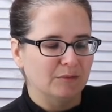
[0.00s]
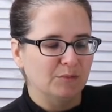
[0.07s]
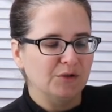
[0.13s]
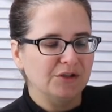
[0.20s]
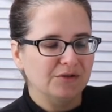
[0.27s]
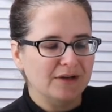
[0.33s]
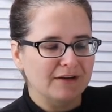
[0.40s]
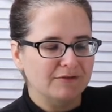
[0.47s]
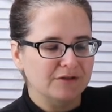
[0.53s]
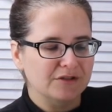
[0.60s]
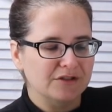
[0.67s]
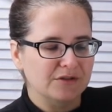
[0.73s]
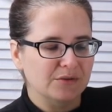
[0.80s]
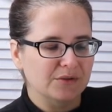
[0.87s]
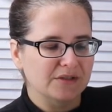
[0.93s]
Put your
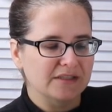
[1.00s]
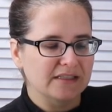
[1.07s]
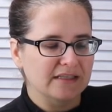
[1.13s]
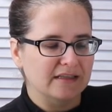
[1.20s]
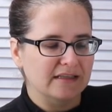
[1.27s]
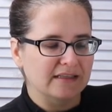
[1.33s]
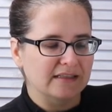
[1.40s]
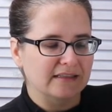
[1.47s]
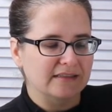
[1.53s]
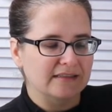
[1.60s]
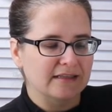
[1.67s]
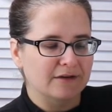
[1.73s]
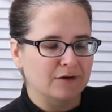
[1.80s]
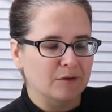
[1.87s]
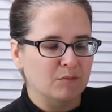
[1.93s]
efforts towards the things
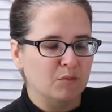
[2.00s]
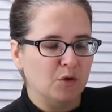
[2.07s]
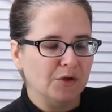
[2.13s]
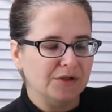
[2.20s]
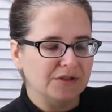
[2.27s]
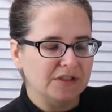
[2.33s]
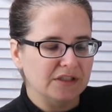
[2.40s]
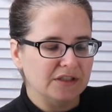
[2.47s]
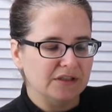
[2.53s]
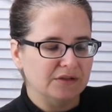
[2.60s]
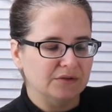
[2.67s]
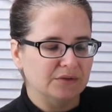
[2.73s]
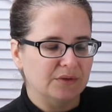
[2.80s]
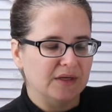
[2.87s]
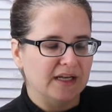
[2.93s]
that are important to
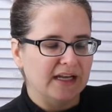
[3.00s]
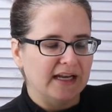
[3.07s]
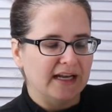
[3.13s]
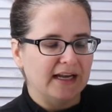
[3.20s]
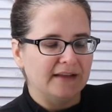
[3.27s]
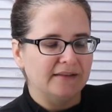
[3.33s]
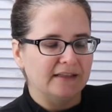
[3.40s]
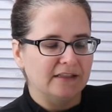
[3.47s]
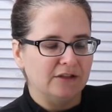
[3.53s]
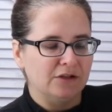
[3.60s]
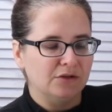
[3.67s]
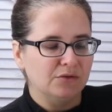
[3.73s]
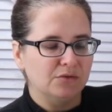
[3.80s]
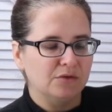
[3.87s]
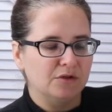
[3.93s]
you and that
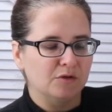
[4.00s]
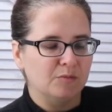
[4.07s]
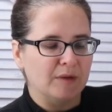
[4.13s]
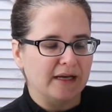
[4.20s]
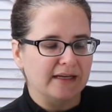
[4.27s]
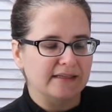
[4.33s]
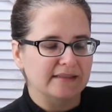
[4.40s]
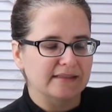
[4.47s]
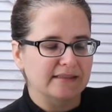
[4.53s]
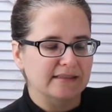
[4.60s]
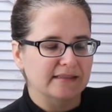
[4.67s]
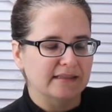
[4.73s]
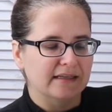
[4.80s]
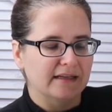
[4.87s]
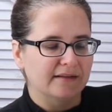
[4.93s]
you do
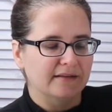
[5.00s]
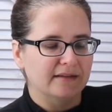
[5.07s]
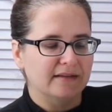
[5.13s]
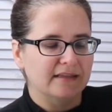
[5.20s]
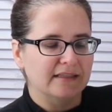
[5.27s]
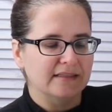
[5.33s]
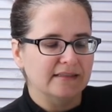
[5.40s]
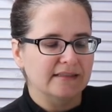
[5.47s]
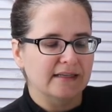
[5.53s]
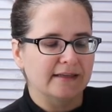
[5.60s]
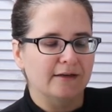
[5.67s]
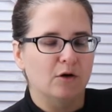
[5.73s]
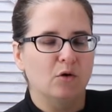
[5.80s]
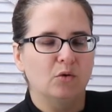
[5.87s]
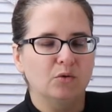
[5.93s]
best, the things
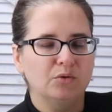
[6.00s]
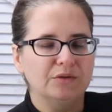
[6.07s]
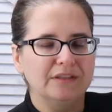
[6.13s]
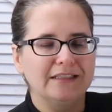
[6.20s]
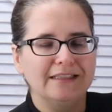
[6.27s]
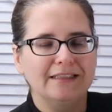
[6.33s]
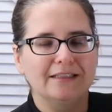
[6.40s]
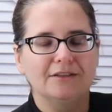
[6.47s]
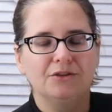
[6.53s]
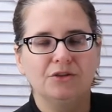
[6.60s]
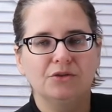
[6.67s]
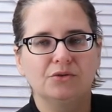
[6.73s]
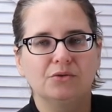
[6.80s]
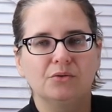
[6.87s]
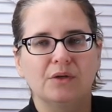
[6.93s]
that only
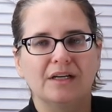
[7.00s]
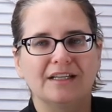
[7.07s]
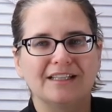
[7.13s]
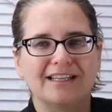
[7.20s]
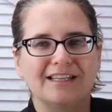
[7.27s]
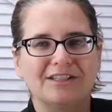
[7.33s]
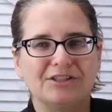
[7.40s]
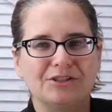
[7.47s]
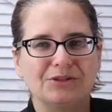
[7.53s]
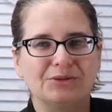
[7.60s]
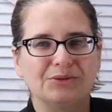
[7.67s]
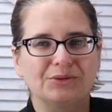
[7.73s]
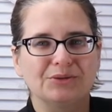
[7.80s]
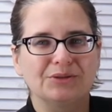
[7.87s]
you can do.